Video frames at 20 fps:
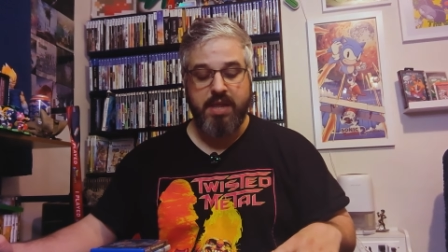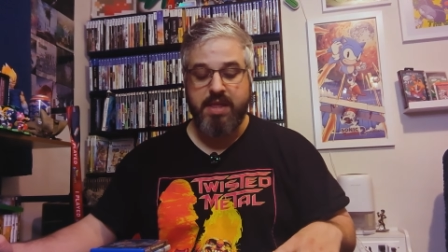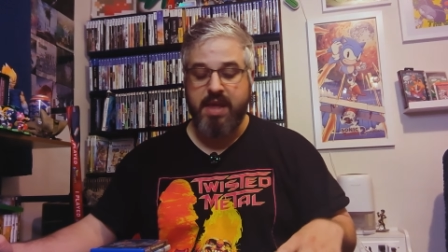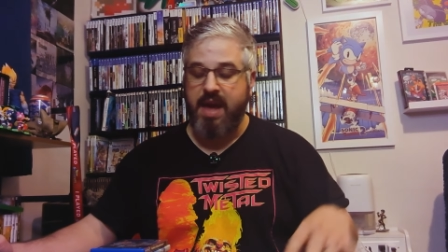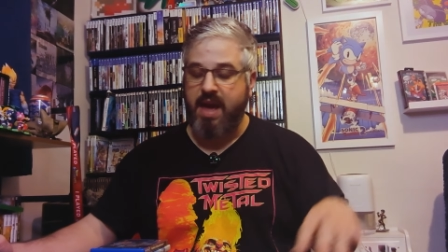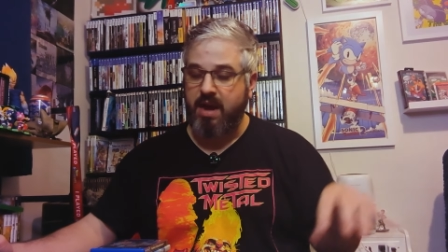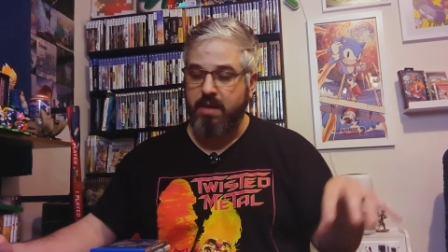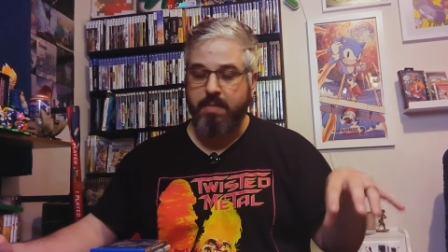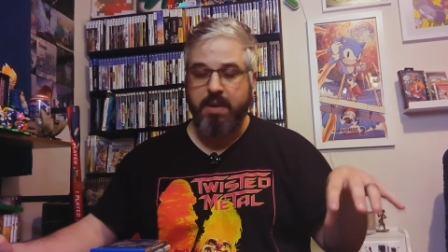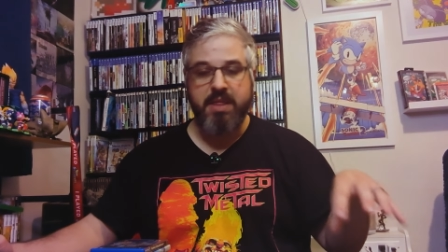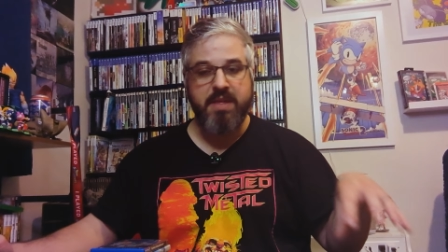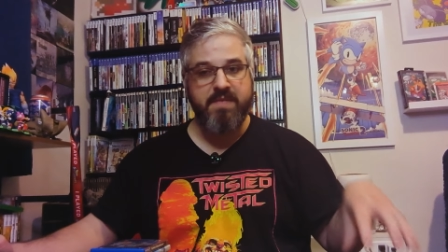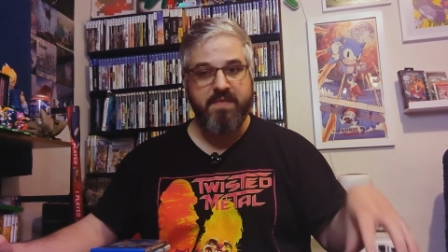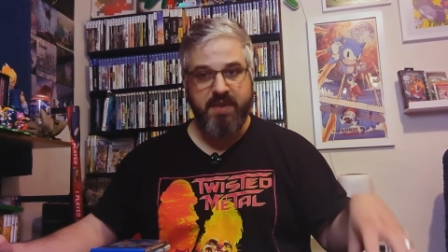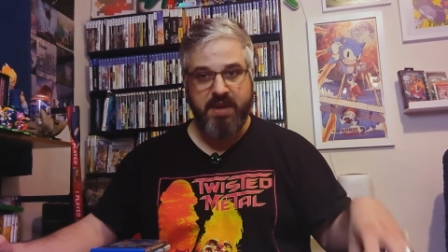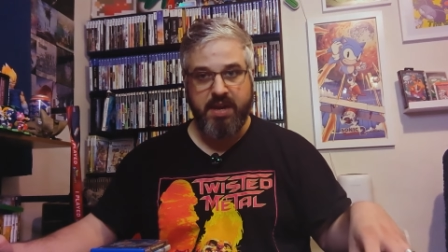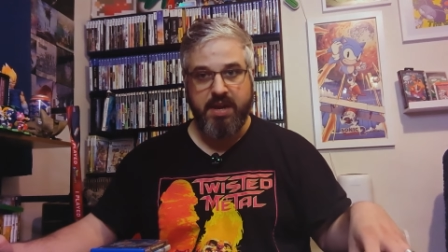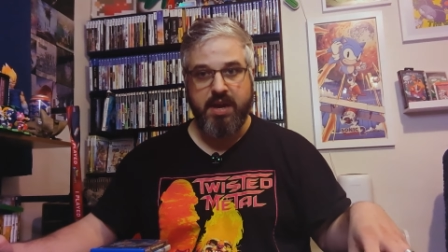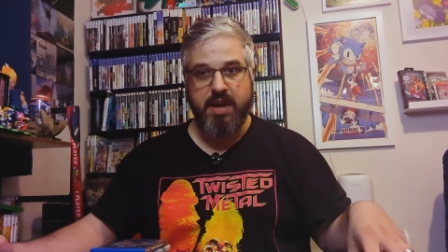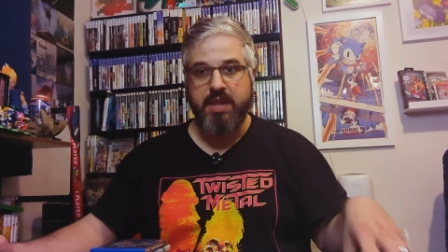and they had them on the
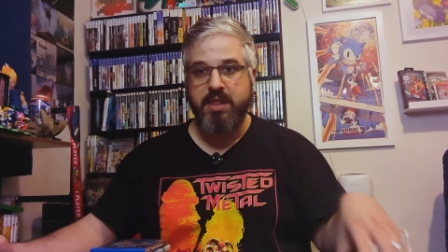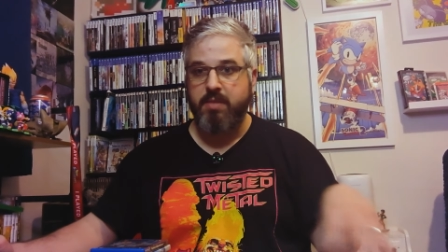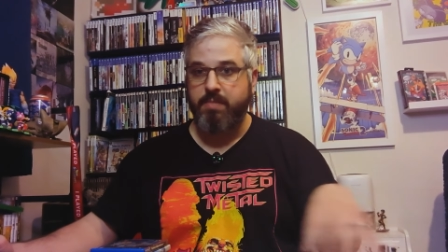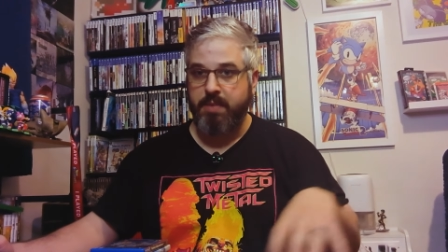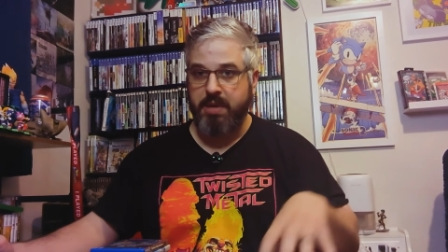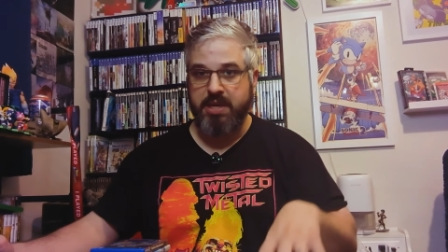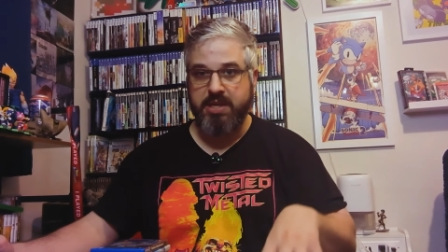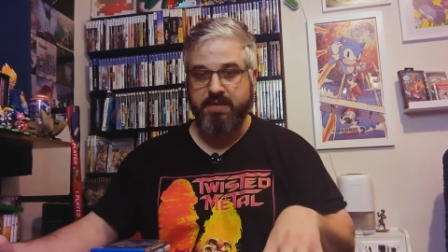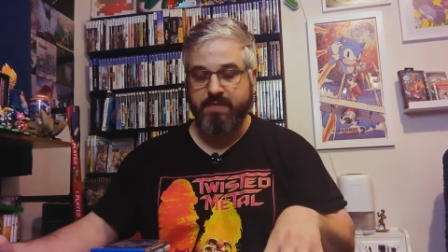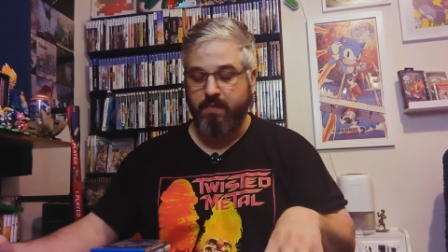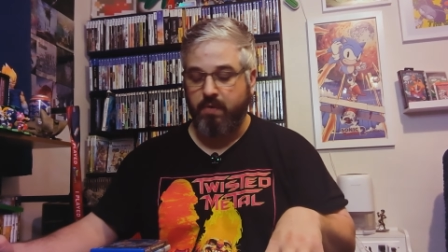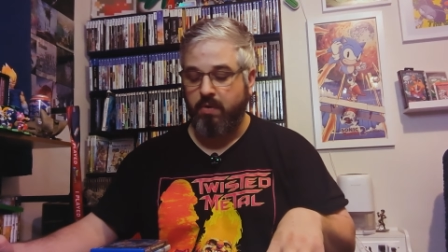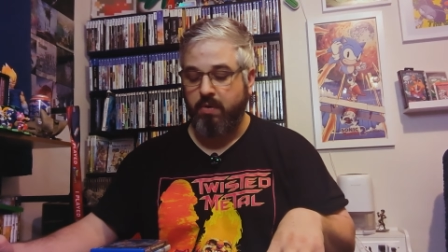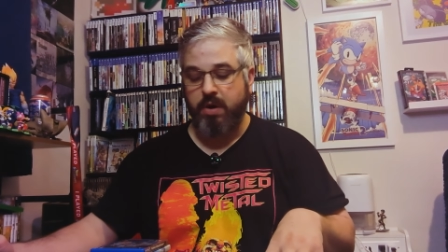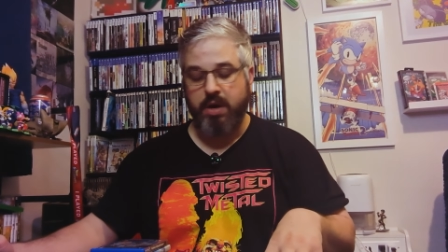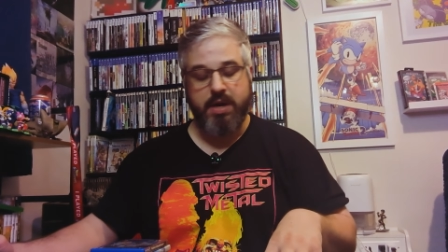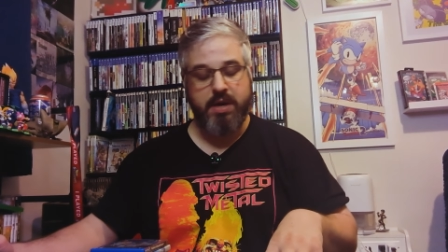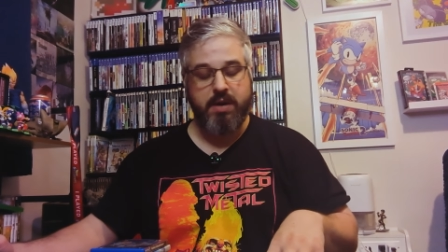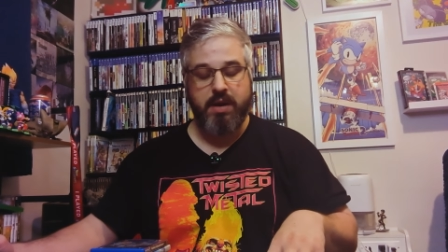Vita and the PS4,